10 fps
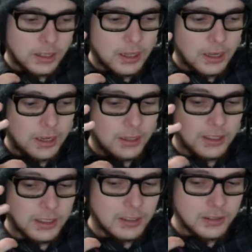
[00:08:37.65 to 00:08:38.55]

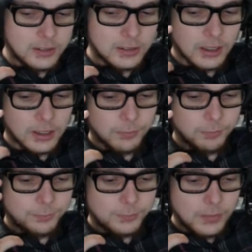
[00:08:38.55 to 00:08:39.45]
He's
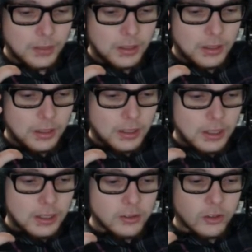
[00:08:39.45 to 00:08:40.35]

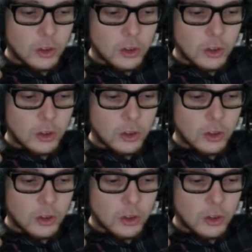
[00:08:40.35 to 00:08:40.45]
not